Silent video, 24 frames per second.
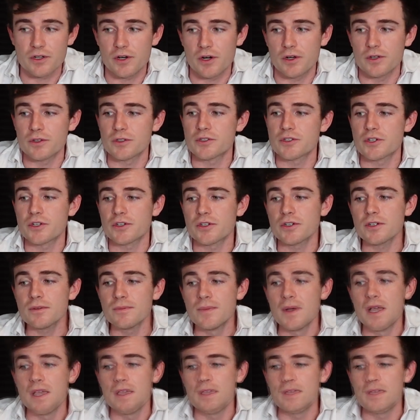Carla Turner,
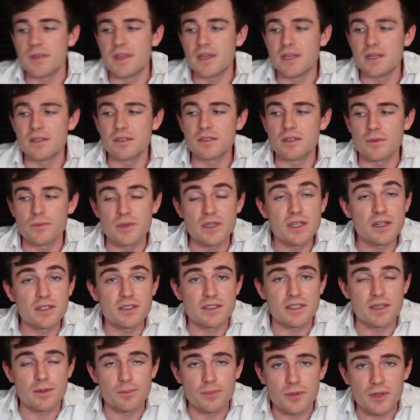in
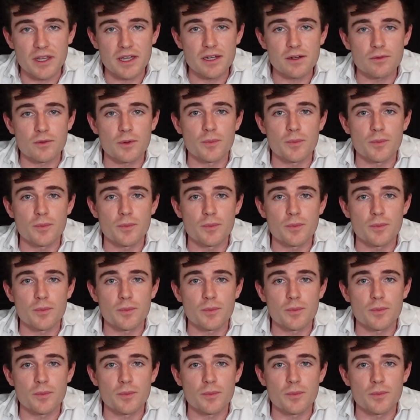Gamita's implant,